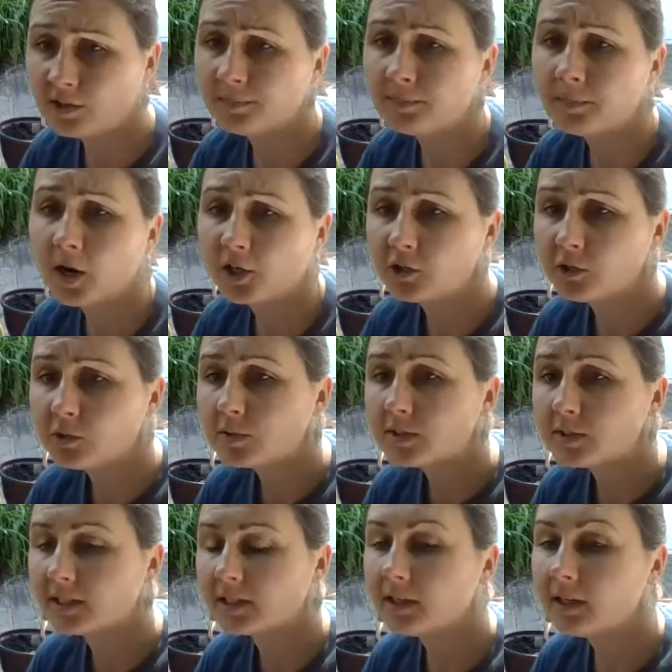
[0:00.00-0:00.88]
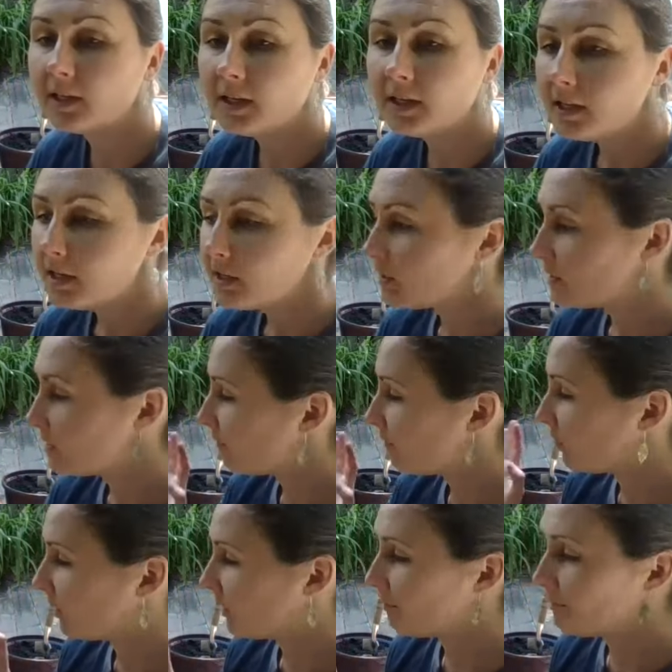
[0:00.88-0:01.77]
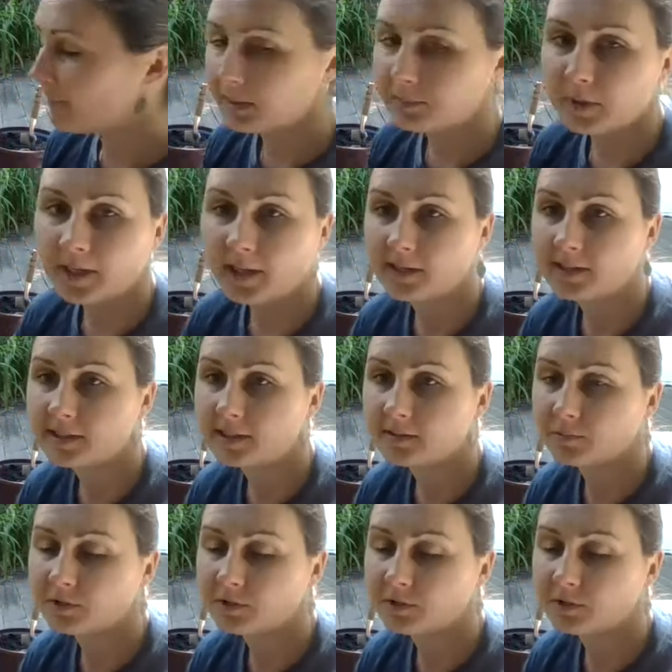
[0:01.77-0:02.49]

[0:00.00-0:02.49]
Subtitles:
are you using? For my plants,